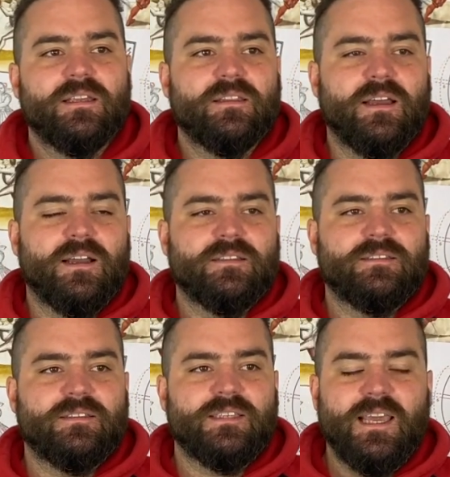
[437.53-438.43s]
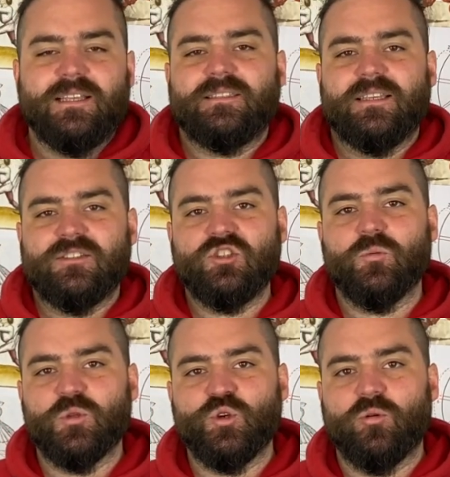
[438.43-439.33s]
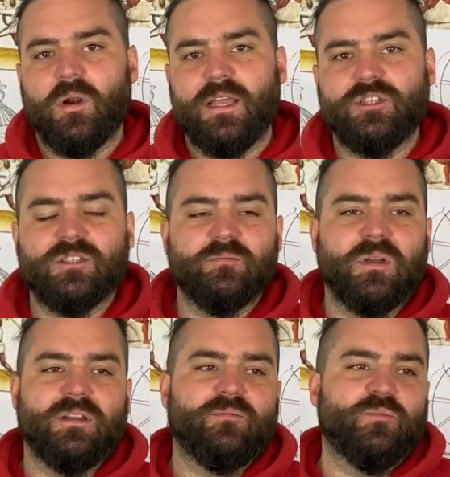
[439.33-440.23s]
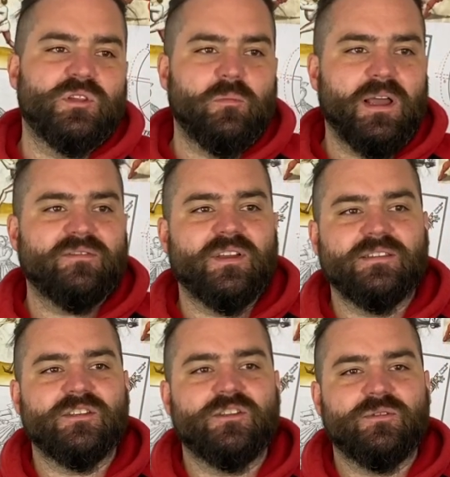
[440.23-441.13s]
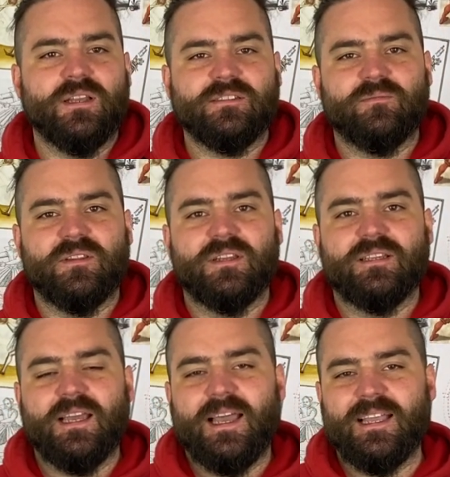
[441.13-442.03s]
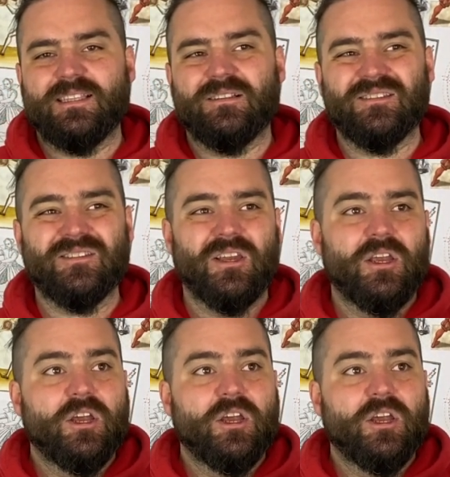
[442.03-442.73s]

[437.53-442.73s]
That yes, they're super durable edges, but with the Black Fencer, you get something that it handles